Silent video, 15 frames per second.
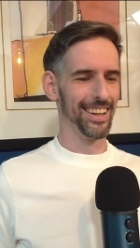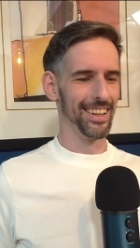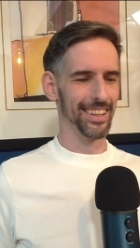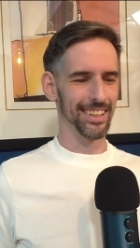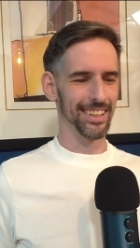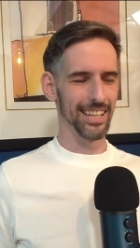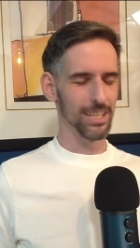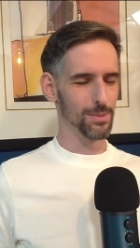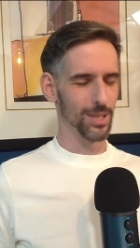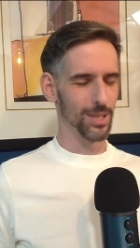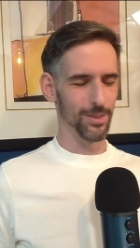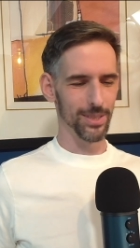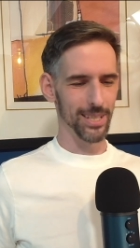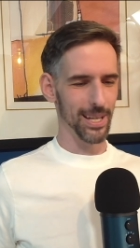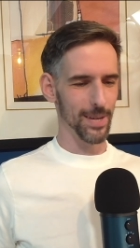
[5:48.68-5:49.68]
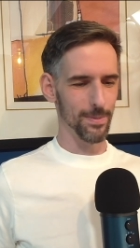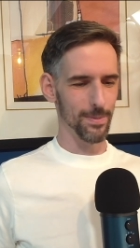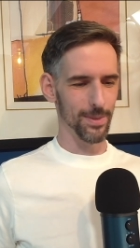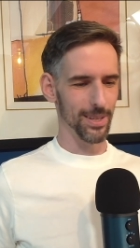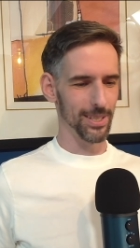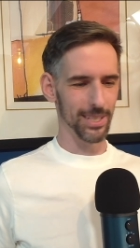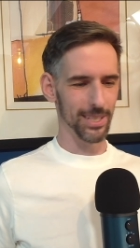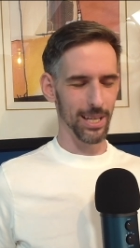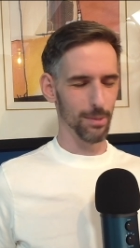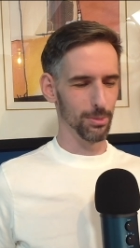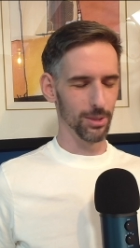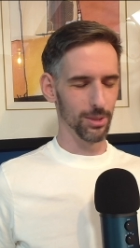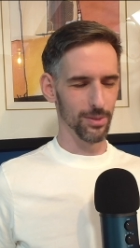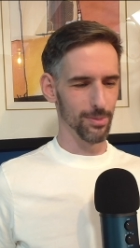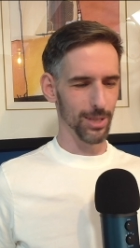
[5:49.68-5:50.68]
Gets me every time. I just can't
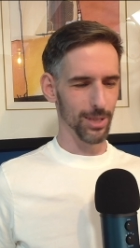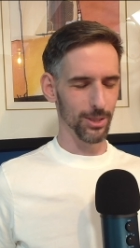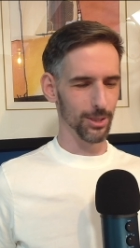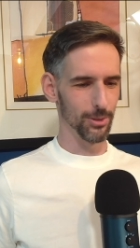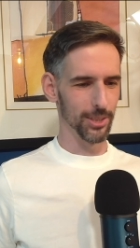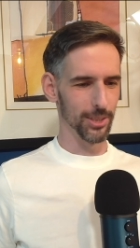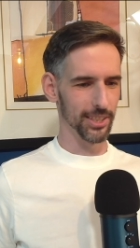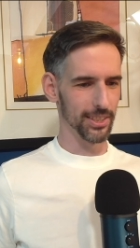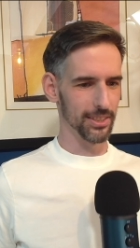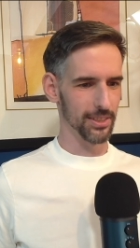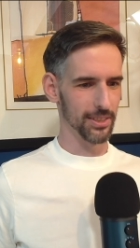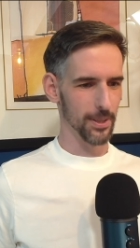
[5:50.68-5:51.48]
believe I'm actually reading this.